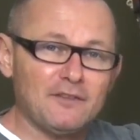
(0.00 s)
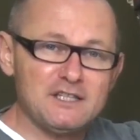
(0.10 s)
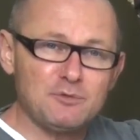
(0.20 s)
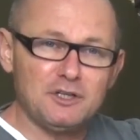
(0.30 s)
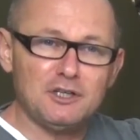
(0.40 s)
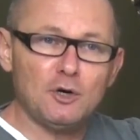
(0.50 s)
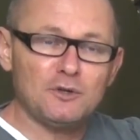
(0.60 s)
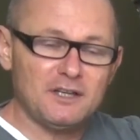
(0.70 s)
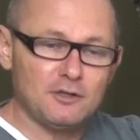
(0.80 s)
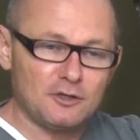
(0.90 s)
That's when you know
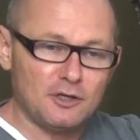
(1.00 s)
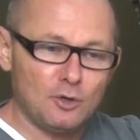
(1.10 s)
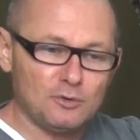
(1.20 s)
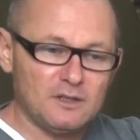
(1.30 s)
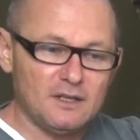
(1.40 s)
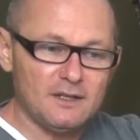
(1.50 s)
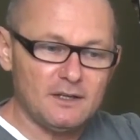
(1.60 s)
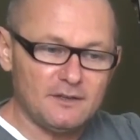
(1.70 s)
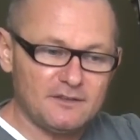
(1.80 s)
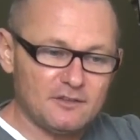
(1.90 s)
that your note
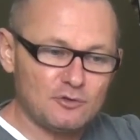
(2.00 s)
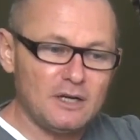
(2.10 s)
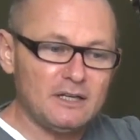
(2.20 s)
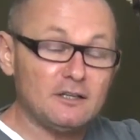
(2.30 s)
is straight